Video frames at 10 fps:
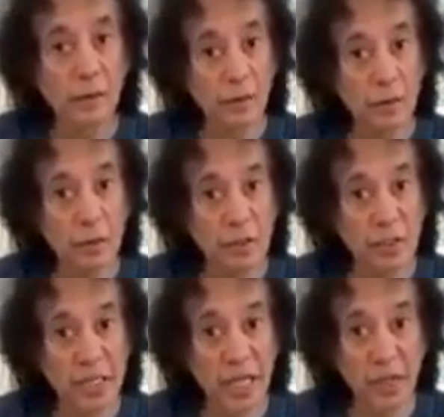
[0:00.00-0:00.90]
you can
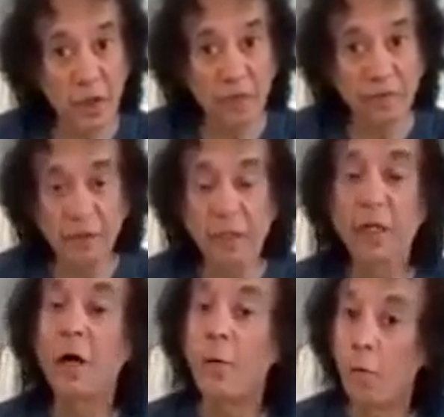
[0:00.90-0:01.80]
slide off
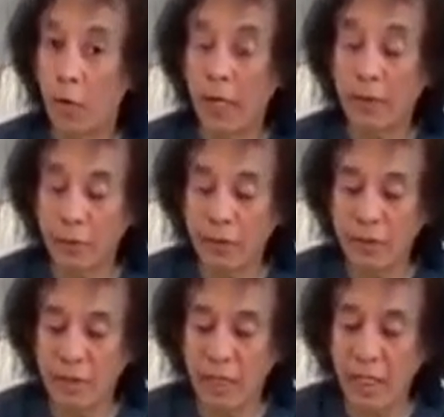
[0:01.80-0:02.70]
what I do
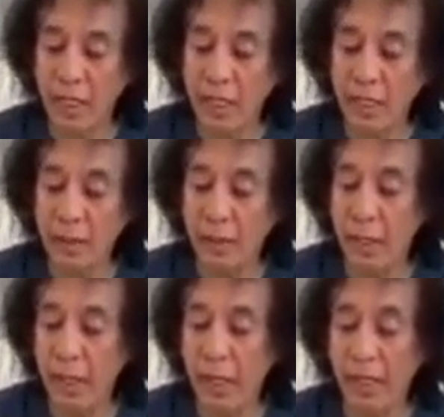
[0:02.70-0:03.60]
is play
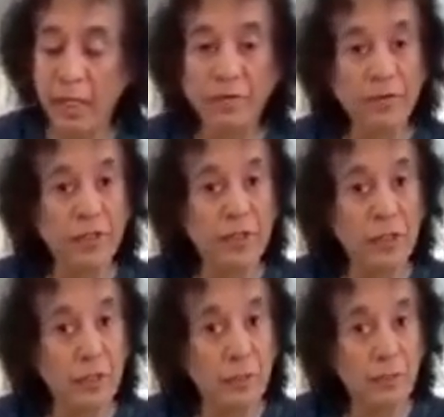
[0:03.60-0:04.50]
re, I lift it.
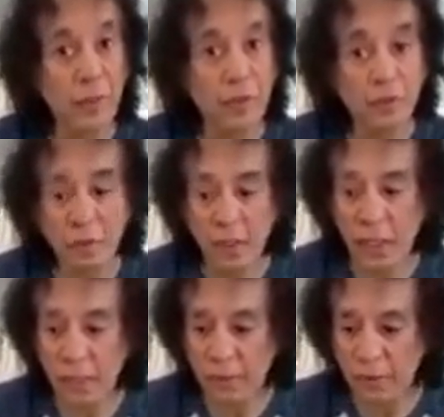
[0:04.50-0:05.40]
So then
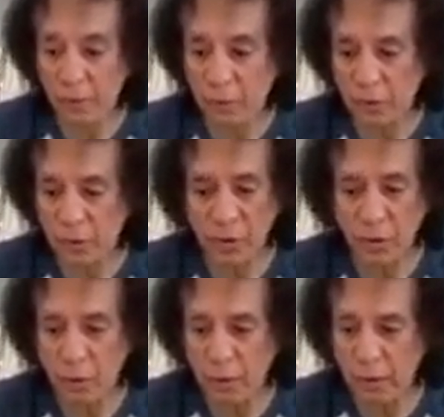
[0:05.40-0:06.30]
I'm in the position
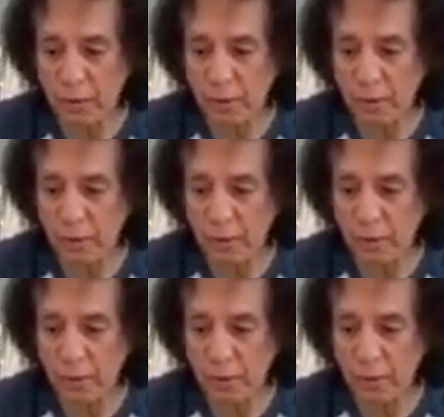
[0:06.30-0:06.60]
to hit.